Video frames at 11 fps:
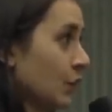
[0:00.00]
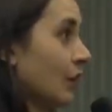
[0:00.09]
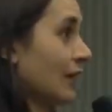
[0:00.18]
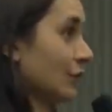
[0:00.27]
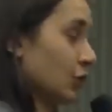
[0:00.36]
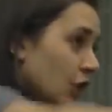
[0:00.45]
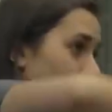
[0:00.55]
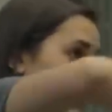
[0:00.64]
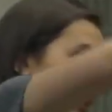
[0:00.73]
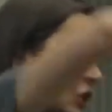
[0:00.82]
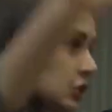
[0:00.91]
you don't have to
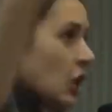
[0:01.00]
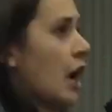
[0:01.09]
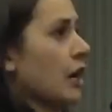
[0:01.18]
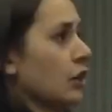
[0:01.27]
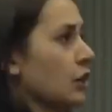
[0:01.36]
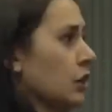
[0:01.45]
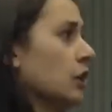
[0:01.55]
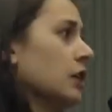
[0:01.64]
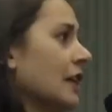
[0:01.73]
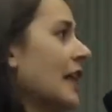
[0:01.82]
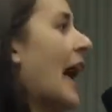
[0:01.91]
change an
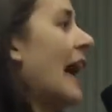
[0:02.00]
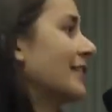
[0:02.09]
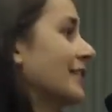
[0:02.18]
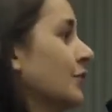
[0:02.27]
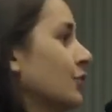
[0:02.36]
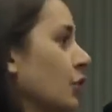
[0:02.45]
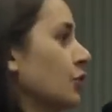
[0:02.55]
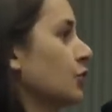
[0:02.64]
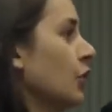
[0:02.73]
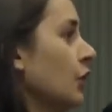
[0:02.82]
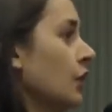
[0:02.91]
entire class
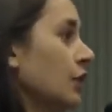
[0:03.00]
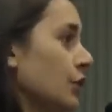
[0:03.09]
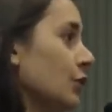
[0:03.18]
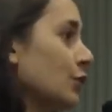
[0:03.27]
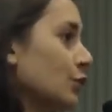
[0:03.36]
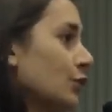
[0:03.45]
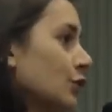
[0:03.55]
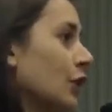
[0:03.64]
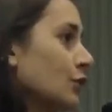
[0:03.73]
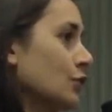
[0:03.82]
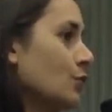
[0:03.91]
structure. You can just
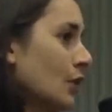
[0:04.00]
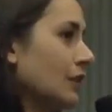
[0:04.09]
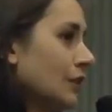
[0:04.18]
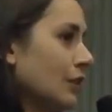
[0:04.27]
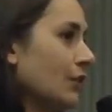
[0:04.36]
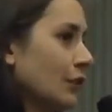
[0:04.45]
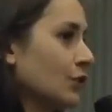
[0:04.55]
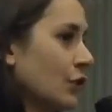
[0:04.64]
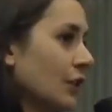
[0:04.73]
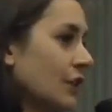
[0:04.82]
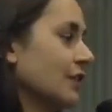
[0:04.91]
change the one little
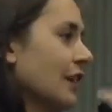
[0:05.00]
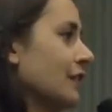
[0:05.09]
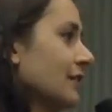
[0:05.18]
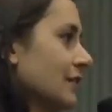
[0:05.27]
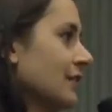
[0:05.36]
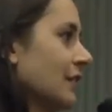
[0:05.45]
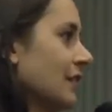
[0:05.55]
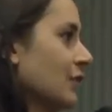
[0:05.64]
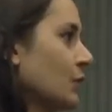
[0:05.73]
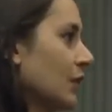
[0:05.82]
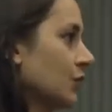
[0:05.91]
function that does the
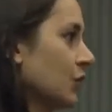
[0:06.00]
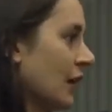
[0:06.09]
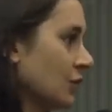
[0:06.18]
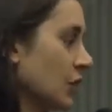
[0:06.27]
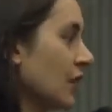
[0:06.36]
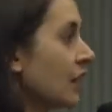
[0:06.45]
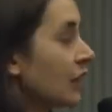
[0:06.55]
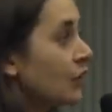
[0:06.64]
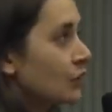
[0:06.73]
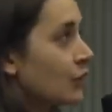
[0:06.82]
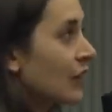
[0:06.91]
thing you want to change.
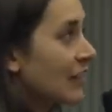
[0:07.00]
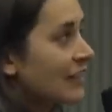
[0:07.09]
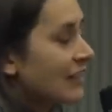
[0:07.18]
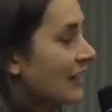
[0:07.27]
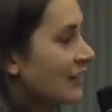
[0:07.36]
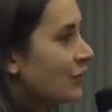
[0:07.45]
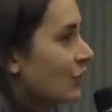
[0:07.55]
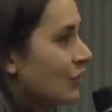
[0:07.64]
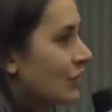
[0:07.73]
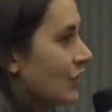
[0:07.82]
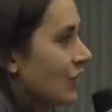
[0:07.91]
So I think it's
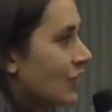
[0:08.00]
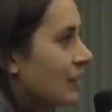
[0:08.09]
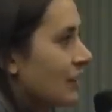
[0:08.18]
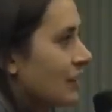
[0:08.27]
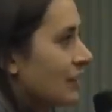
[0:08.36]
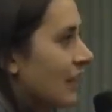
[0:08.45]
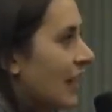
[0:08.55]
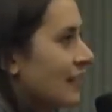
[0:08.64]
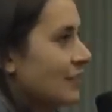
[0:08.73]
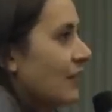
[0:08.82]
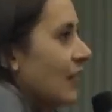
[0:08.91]
just, it
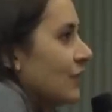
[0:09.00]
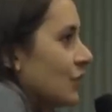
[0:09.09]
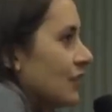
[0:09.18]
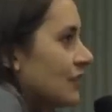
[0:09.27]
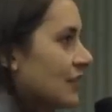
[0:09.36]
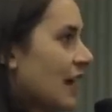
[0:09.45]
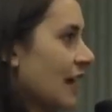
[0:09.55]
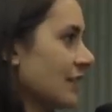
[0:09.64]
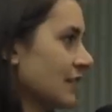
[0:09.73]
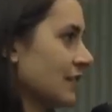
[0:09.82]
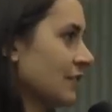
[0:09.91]
has advantages, it
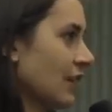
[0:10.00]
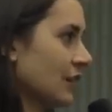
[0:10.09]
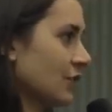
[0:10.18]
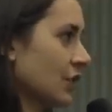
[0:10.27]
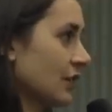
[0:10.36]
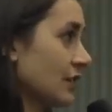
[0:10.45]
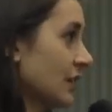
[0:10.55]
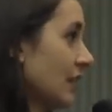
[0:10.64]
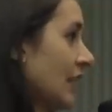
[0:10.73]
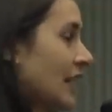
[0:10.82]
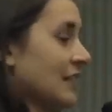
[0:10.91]
has disadvantages.
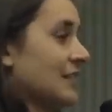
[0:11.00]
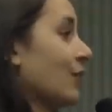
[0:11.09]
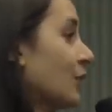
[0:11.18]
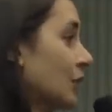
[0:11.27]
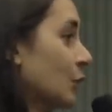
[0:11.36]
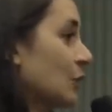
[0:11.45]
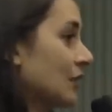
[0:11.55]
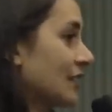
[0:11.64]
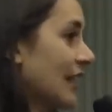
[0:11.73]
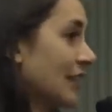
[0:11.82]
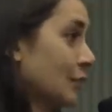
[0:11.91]
I definitely
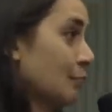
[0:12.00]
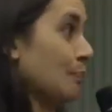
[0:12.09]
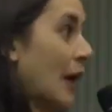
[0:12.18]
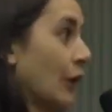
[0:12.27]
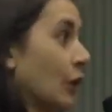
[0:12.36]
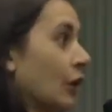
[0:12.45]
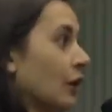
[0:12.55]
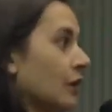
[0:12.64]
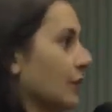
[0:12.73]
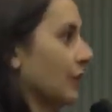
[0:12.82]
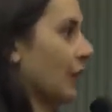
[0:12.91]
wouldn't say it's better
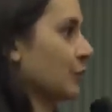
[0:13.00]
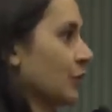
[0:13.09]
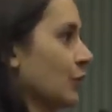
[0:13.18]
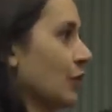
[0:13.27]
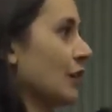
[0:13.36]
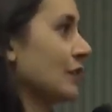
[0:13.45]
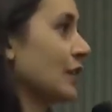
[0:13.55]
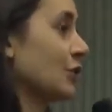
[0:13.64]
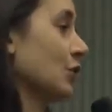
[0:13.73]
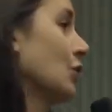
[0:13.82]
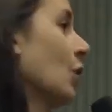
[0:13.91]
than object
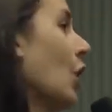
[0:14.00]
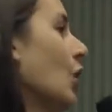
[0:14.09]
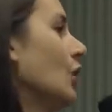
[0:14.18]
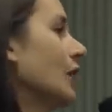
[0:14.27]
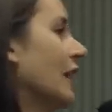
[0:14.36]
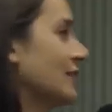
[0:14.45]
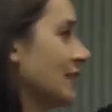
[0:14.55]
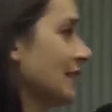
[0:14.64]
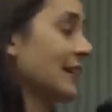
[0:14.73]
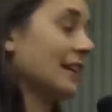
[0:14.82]
orientation in all cases,